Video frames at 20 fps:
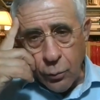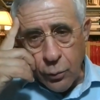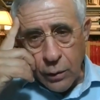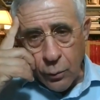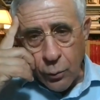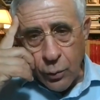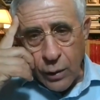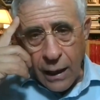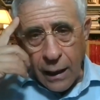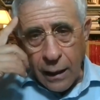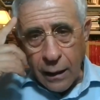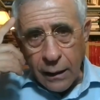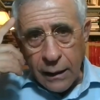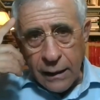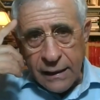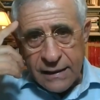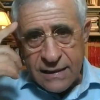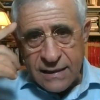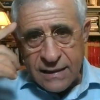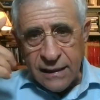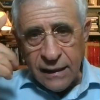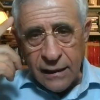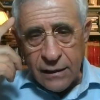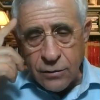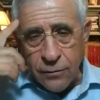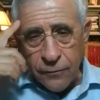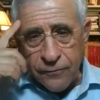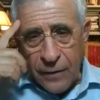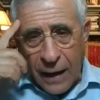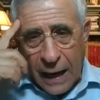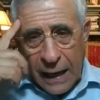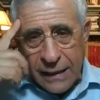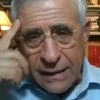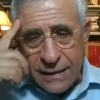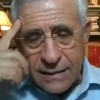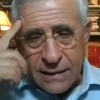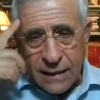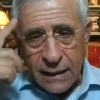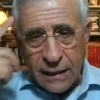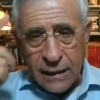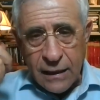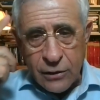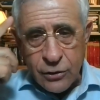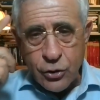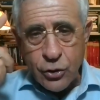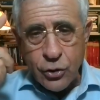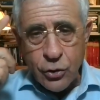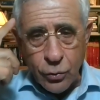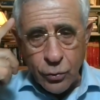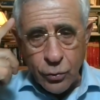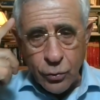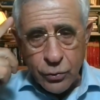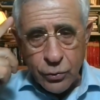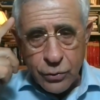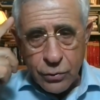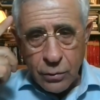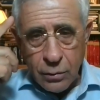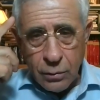We are in a series of violence against Jews